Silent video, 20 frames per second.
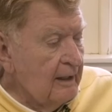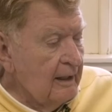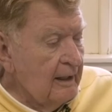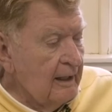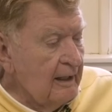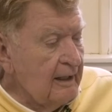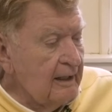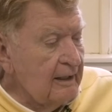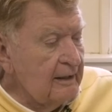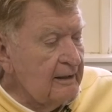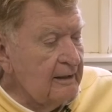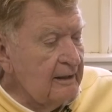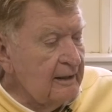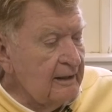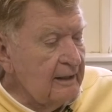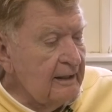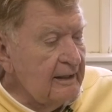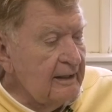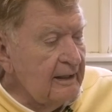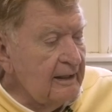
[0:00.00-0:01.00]
And
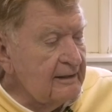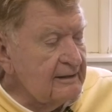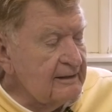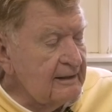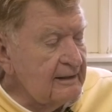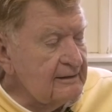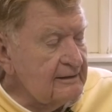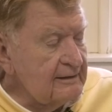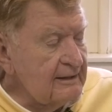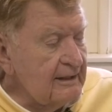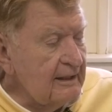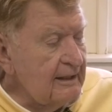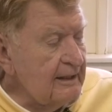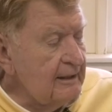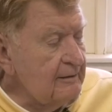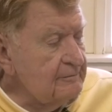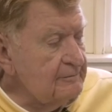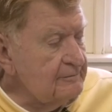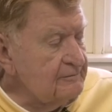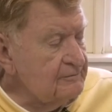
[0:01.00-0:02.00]
at, at that
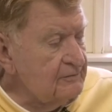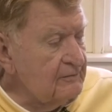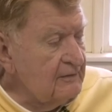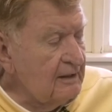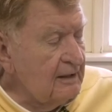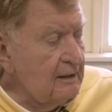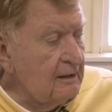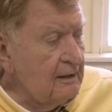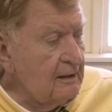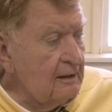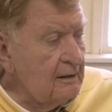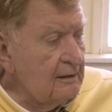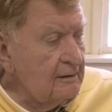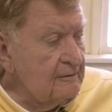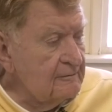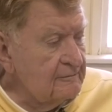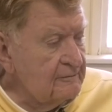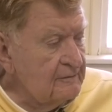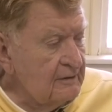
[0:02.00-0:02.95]
time, uh,